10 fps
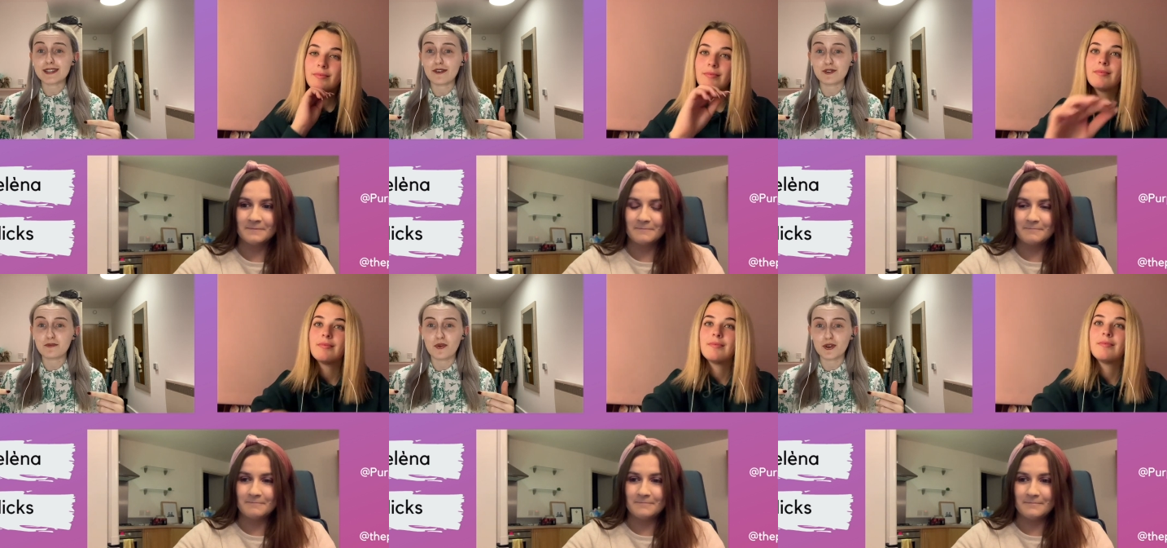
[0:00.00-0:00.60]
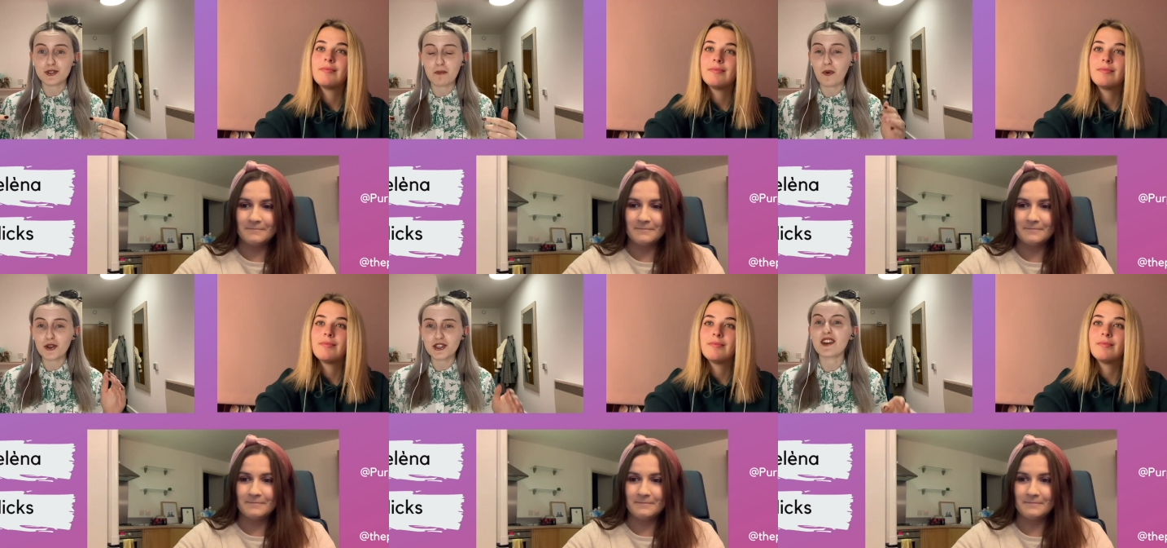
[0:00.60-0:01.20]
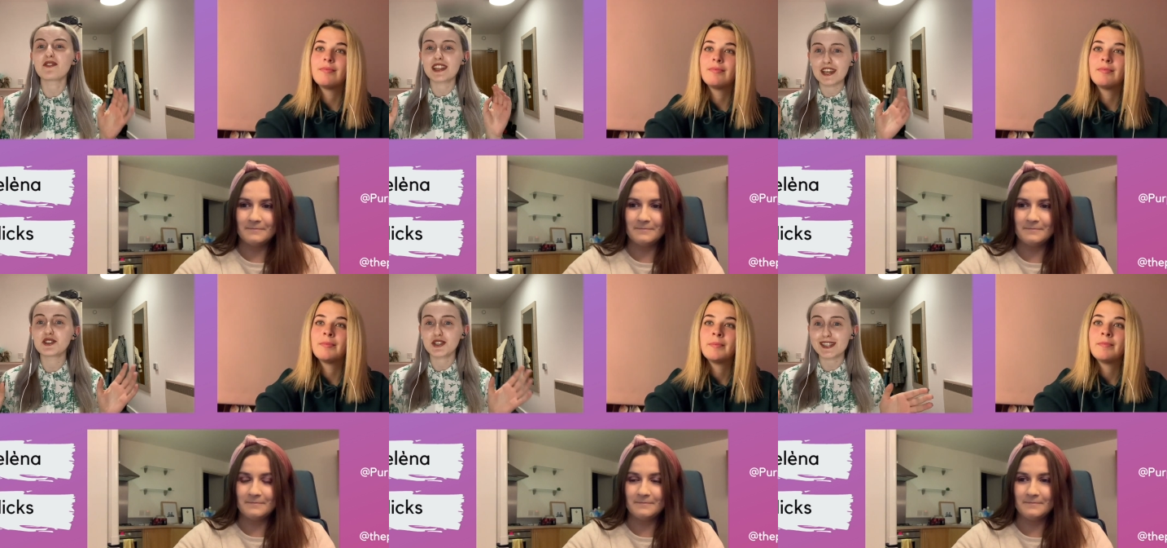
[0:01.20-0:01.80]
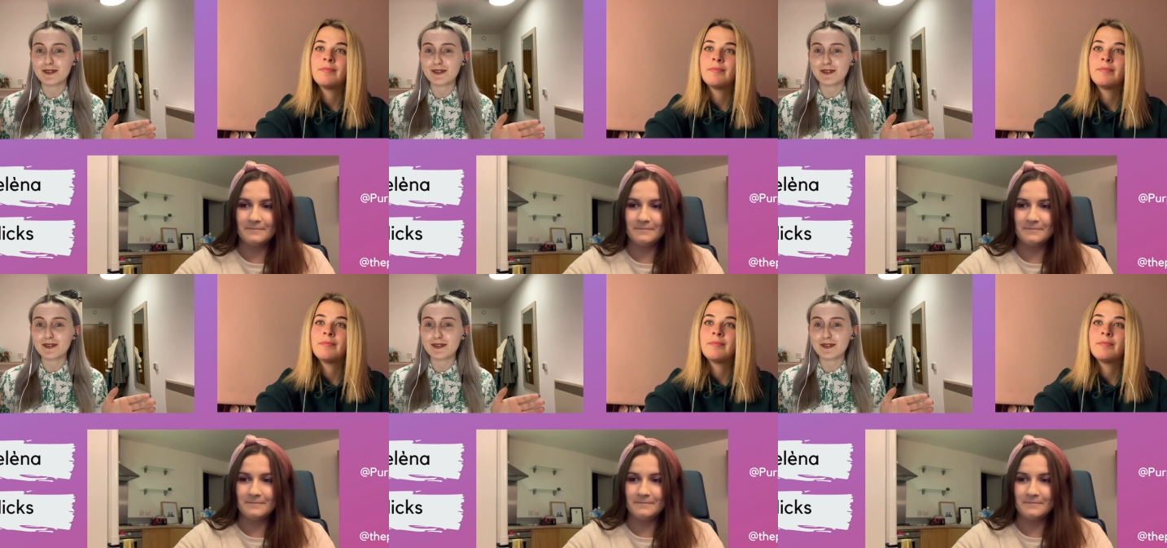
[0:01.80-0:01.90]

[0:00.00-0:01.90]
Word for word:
Speaker 1: was brought up watching it religiously